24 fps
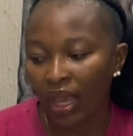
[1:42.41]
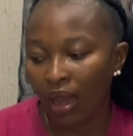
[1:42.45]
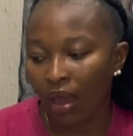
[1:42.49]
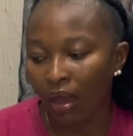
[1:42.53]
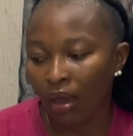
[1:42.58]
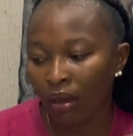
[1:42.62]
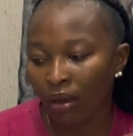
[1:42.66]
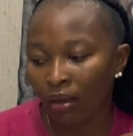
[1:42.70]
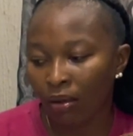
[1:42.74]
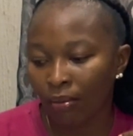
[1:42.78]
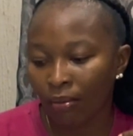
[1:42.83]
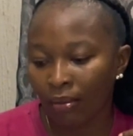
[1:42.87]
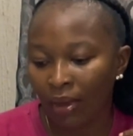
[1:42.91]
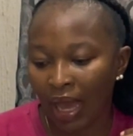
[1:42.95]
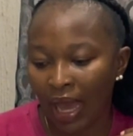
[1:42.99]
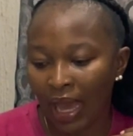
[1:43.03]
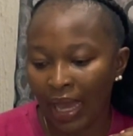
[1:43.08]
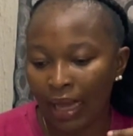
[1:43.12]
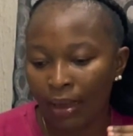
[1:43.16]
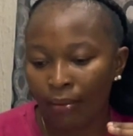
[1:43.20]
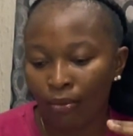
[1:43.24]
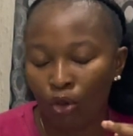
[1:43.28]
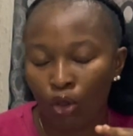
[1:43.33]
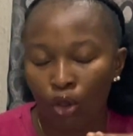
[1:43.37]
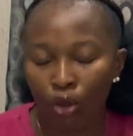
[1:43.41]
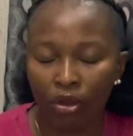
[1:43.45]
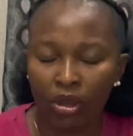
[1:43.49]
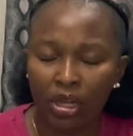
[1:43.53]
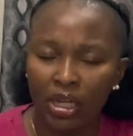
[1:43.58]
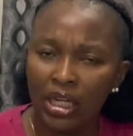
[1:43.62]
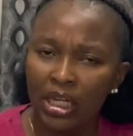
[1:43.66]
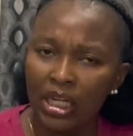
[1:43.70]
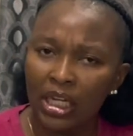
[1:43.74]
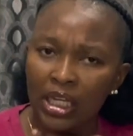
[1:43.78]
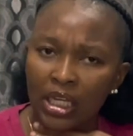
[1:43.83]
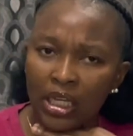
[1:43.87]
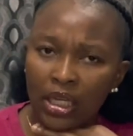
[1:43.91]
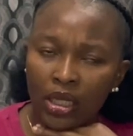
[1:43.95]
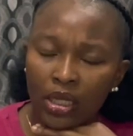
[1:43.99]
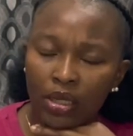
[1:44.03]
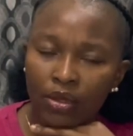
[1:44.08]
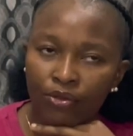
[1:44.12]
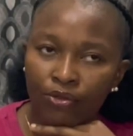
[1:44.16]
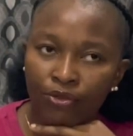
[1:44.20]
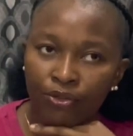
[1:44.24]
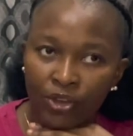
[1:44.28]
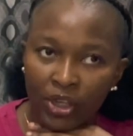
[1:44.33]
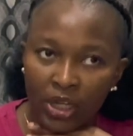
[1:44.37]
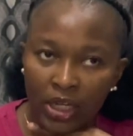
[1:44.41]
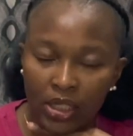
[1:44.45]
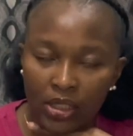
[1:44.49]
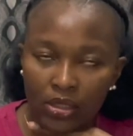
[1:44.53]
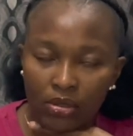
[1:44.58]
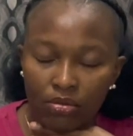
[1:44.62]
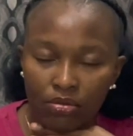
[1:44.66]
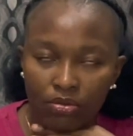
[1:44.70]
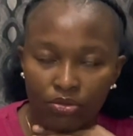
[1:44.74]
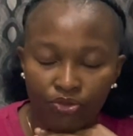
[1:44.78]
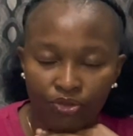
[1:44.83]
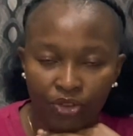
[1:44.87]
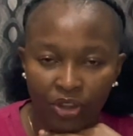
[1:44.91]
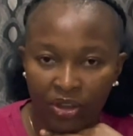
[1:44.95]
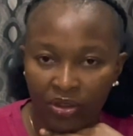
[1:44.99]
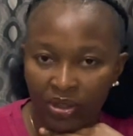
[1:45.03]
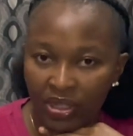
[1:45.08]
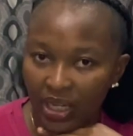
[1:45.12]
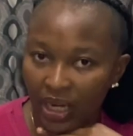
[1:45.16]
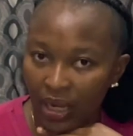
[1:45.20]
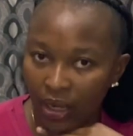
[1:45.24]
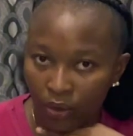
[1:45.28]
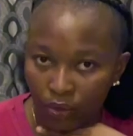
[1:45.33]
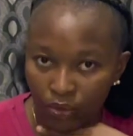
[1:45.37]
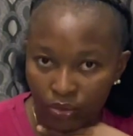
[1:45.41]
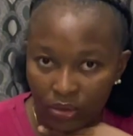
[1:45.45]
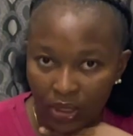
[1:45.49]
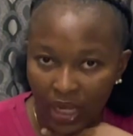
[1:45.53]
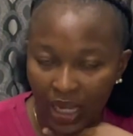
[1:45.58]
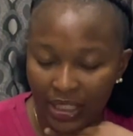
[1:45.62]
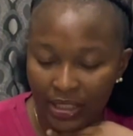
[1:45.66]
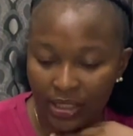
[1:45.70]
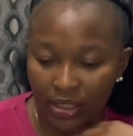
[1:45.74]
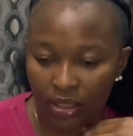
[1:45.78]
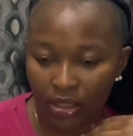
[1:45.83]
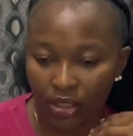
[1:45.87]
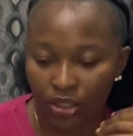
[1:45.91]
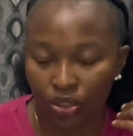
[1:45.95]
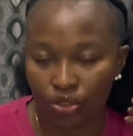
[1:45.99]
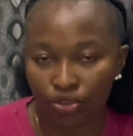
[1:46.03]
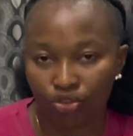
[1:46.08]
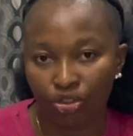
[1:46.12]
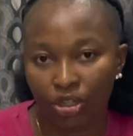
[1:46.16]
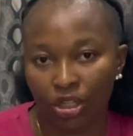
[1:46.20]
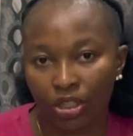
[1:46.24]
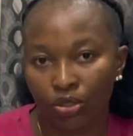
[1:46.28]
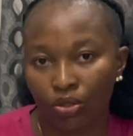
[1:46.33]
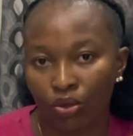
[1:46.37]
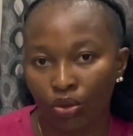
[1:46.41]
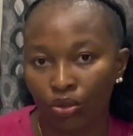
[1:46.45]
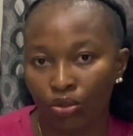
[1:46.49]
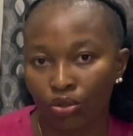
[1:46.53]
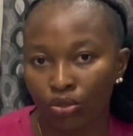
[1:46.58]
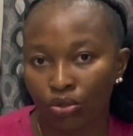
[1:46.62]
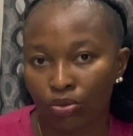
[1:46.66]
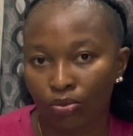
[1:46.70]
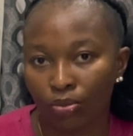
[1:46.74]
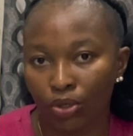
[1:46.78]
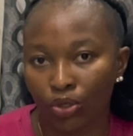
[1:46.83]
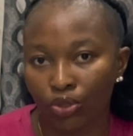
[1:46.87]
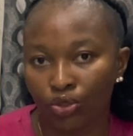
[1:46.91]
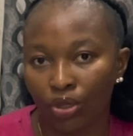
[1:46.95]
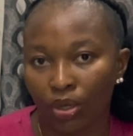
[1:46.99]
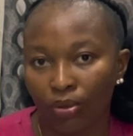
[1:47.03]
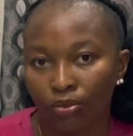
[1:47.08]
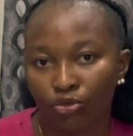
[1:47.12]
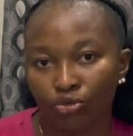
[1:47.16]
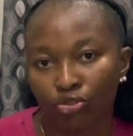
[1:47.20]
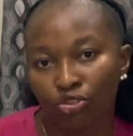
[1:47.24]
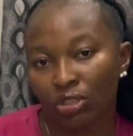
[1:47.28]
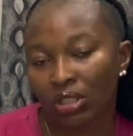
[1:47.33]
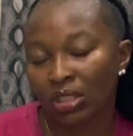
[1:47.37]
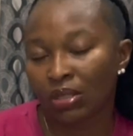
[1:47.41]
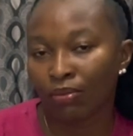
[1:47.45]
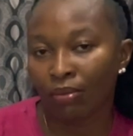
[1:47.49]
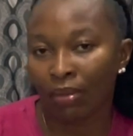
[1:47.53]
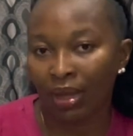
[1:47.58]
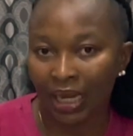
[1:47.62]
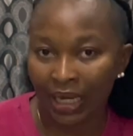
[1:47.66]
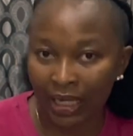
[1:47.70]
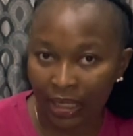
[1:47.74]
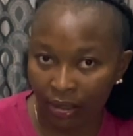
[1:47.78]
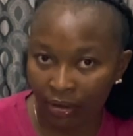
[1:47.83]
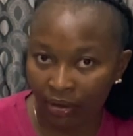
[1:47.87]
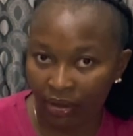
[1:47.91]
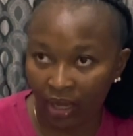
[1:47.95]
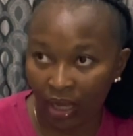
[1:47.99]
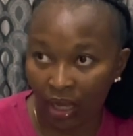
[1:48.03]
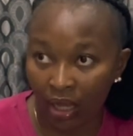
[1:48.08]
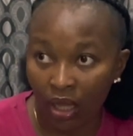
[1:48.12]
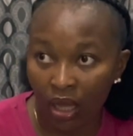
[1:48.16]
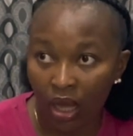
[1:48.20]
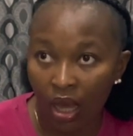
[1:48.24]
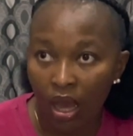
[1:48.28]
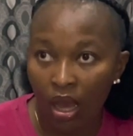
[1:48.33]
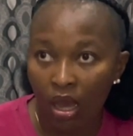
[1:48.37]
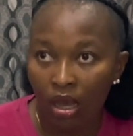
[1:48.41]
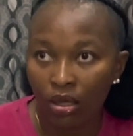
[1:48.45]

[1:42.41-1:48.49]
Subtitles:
I am currently feeling very down. I think the stress got to me, so I'm treating malaria.